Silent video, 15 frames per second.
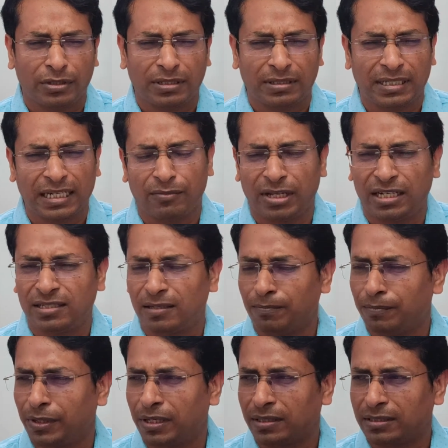Take a very
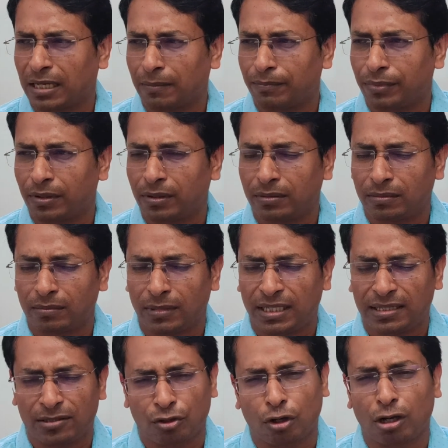simple example.
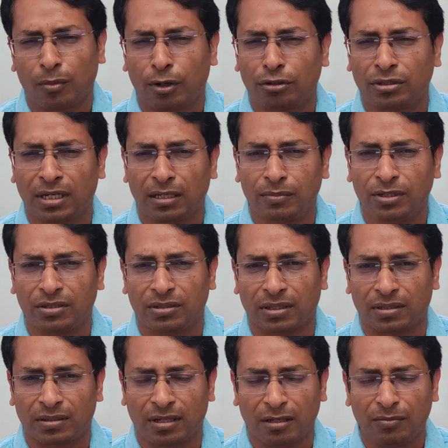Let us talk about
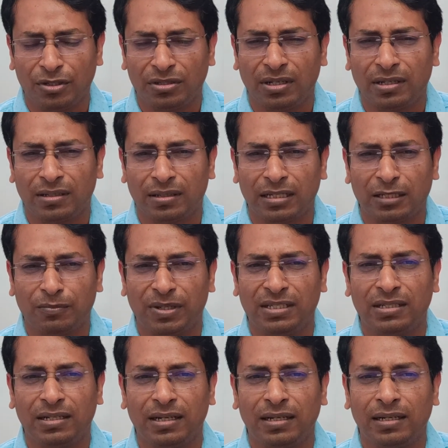thermistor. Thermistor is
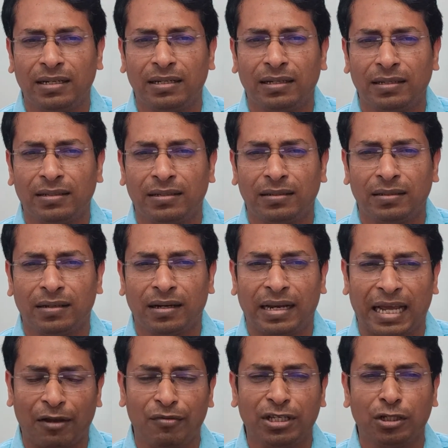basically, in
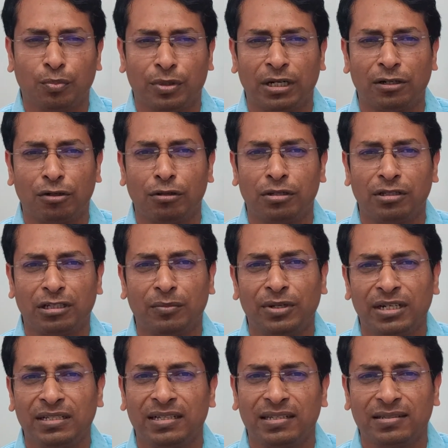language of control system,
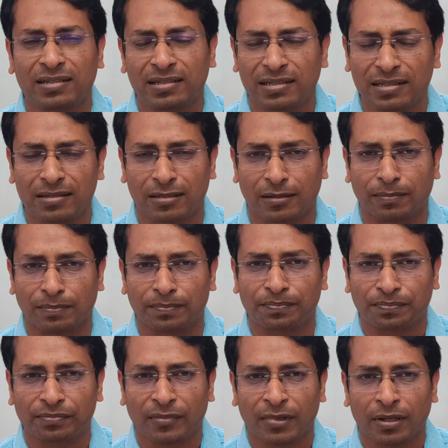it is just a system,
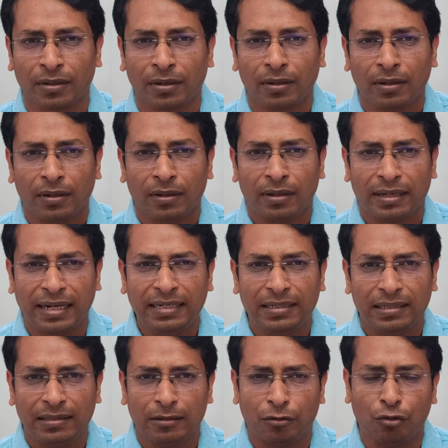
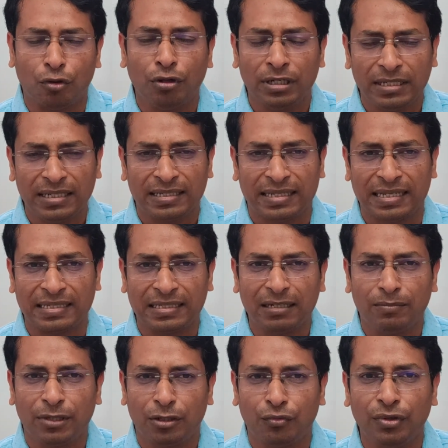right? Though it is a sensor,
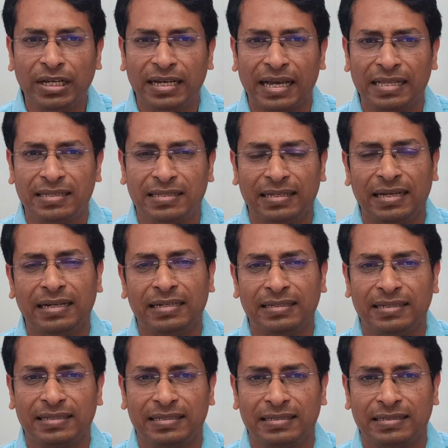but we can say it is
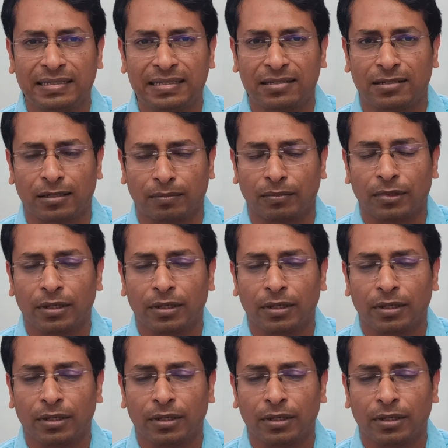a system.